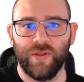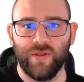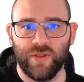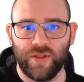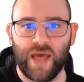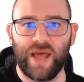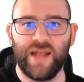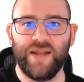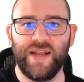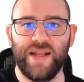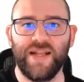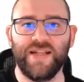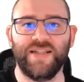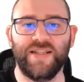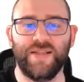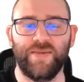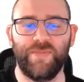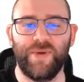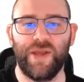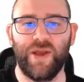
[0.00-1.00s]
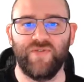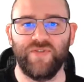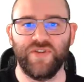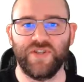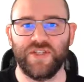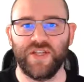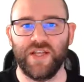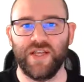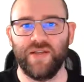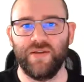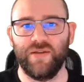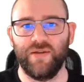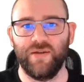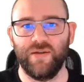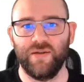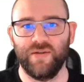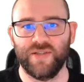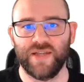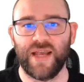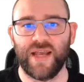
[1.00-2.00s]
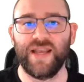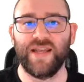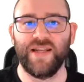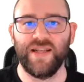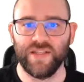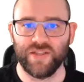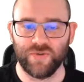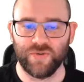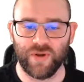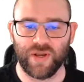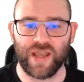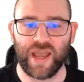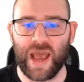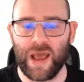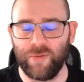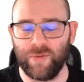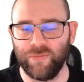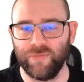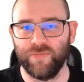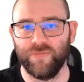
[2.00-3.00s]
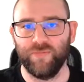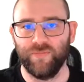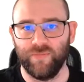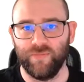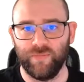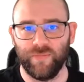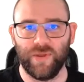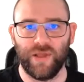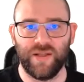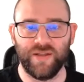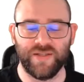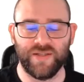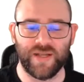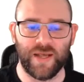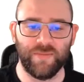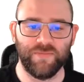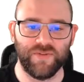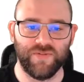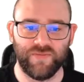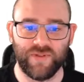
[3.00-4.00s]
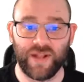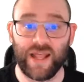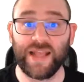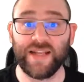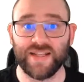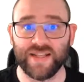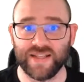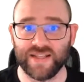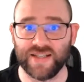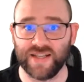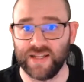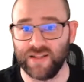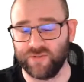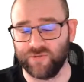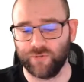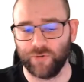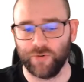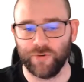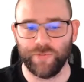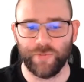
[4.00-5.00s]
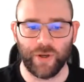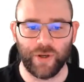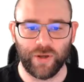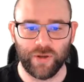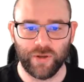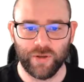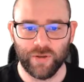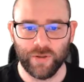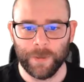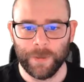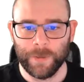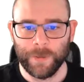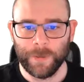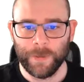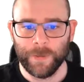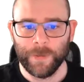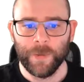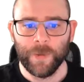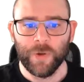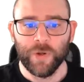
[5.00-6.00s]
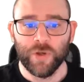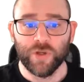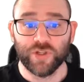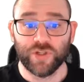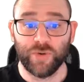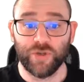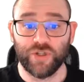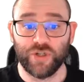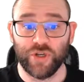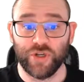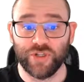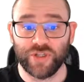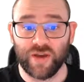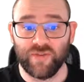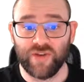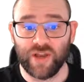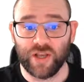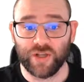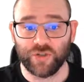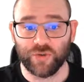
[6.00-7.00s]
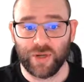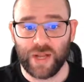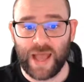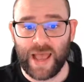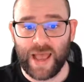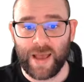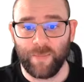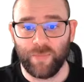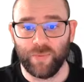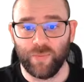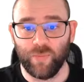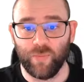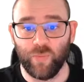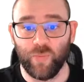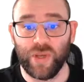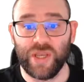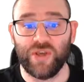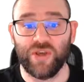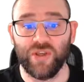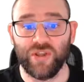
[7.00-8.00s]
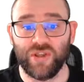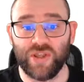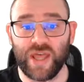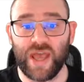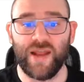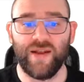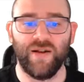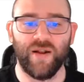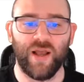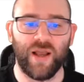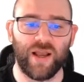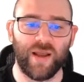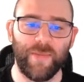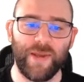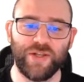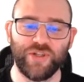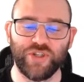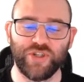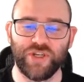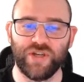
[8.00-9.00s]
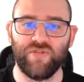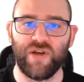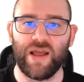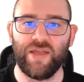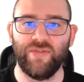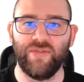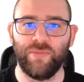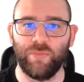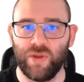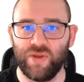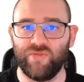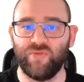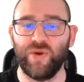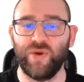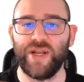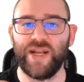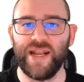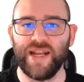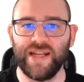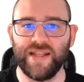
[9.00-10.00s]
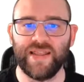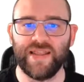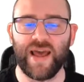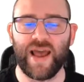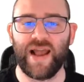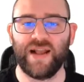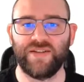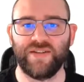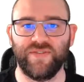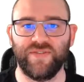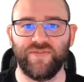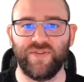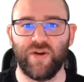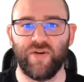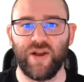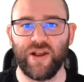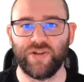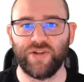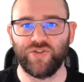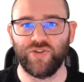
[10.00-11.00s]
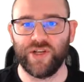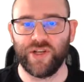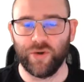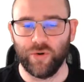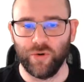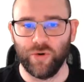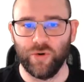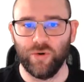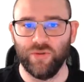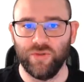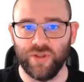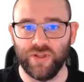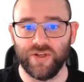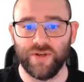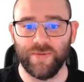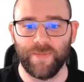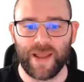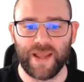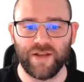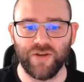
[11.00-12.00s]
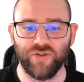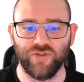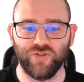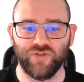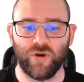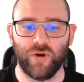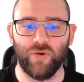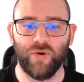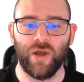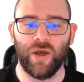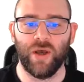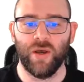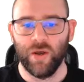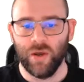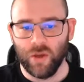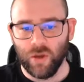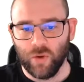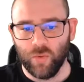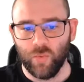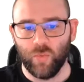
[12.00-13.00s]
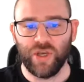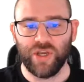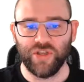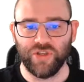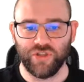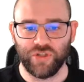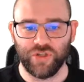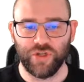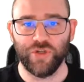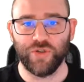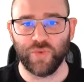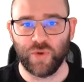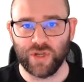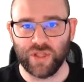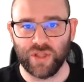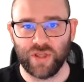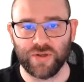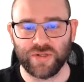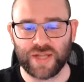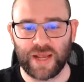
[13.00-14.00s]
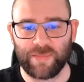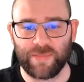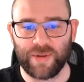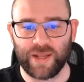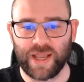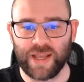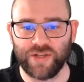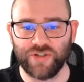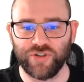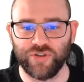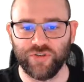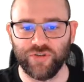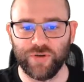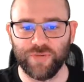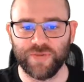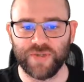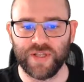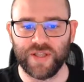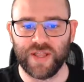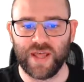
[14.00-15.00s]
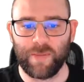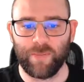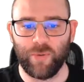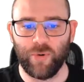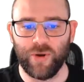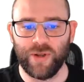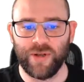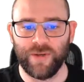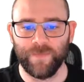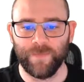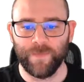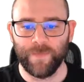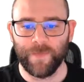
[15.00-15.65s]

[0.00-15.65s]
that needs to be obviously taken into account in terms of latency and throughput. So we choose our virtual lab. We could then, like I mentioned, around if we needed that Active Directory or the domain controller, we can choose one of those application groups at that point.